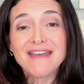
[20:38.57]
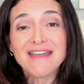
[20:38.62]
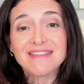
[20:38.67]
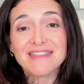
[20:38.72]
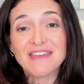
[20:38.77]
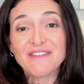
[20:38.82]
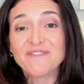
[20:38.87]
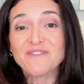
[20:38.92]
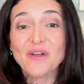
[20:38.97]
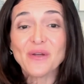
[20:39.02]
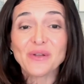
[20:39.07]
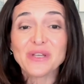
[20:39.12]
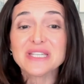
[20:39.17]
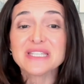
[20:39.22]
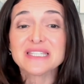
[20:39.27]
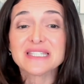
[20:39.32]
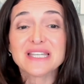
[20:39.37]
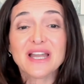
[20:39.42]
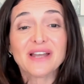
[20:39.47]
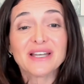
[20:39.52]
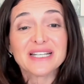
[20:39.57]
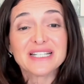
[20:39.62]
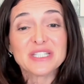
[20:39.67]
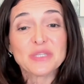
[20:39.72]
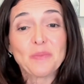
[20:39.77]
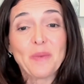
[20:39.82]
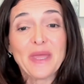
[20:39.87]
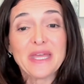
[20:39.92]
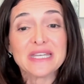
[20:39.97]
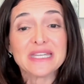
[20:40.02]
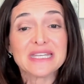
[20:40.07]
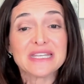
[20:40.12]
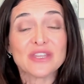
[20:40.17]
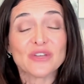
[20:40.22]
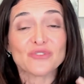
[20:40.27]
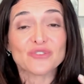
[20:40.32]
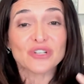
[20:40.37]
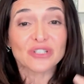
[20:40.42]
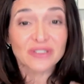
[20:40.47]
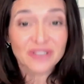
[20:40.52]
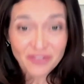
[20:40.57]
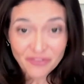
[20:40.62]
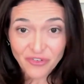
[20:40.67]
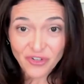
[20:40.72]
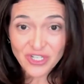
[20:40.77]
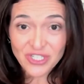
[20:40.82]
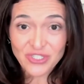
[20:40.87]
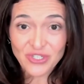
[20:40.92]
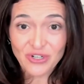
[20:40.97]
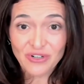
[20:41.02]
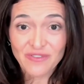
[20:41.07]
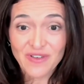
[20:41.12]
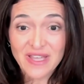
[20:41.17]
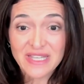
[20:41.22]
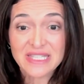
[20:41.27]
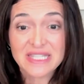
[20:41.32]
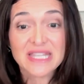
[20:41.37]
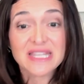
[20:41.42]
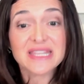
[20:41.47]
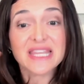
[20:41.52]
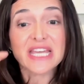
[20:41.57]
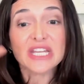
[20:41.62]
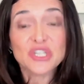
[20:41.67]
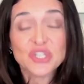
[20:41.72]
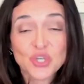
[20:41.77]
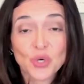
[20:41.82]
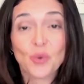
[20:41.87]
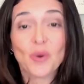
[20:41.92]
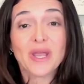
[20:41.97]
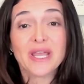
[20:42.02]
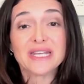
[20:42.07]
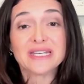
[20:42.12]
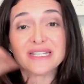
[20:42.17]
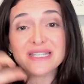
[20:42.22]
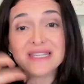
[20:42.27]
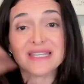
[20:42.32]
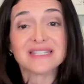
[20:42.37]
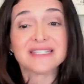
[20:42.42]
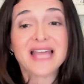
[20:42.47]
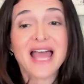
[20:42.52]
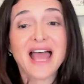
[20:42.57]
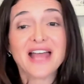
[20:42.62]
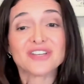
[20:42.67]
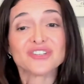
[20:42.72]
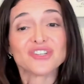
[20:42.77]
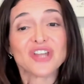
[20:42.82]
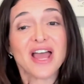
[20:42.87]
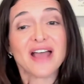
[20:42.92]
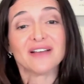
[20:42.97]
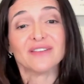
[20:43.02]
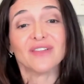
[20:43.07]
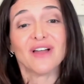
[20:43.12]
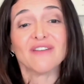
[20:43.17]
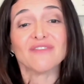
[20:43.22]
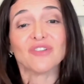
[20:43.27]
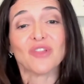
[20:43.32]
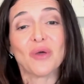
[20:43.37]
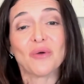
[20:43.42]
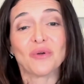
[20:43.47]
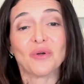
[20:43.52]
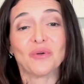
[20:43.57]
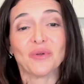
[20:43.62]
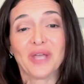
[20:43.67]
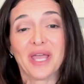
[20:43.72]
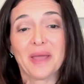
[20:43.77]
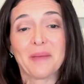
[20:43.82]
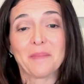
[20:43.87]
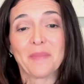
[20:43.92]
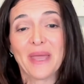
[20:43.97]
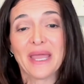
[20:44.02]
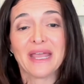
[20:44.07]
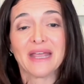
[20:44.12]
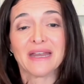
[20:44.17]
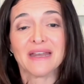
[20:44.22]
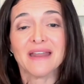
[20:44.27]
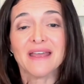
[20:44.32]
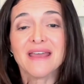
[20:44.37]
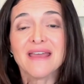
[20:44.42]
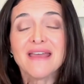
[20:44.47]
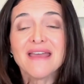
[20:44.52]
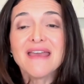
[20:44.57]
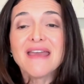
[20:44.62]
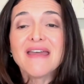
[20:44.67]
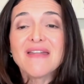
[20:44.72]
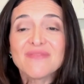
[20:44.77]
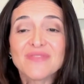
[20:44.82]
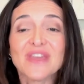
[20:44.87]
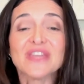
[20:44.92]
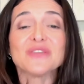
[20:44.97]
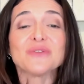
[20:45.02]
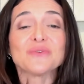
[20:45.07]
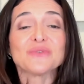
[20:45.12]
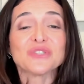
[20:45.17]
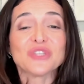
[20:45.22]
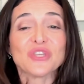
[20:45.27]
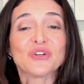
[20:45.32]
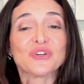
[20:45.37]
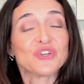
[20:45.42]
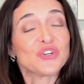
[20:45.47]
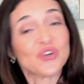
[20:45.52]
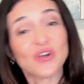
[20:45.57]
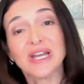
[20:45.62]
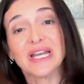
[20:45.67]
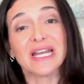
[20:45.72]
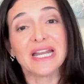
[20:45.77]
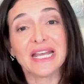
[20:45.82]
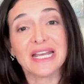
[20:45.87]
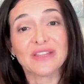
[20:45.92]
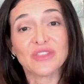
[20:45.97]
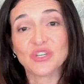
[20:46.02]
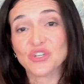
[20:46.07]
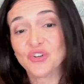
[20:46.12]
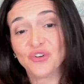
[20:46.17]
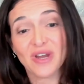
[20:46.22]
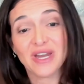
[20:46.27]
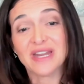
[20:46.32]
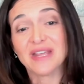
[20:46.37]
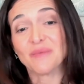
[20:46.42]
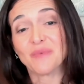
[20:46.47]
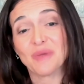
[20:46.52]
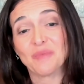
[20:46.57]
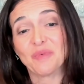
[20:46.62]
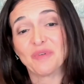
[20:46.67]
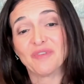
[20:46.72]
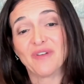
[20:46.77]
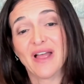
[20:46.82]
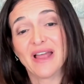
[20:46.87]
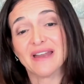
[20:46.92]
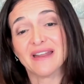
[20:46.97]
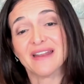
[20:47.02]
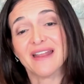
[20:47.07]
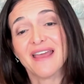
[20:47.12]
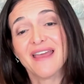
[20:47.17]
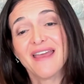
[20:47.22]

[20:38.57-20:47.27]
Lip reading: They focused on expanding their delivery service. They joined this hashtag Love Local campaign. They used their training, the training we provided,